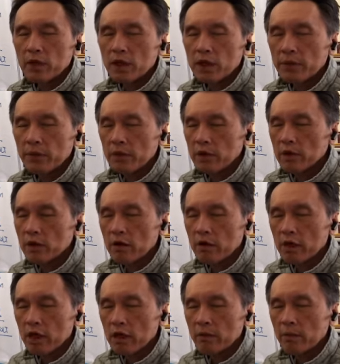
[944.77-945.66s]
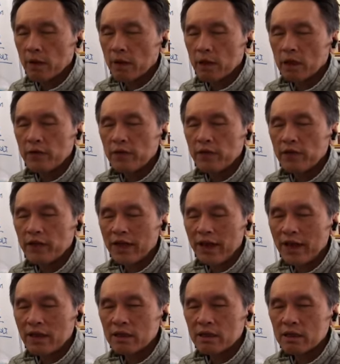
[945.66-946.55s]
keeping talking about lifting
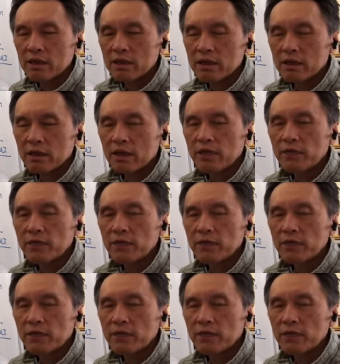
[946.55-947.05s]
anus,